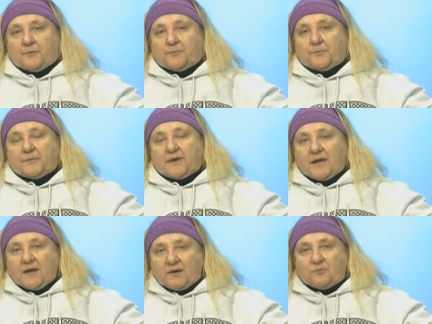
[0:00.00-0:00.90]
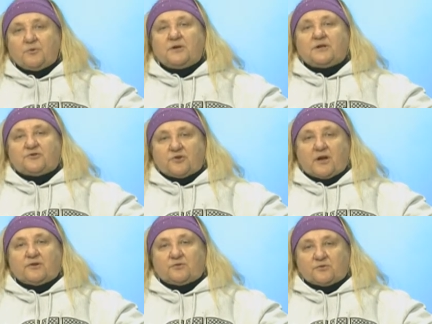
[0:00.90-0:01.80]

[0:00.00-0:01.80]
they are really trying to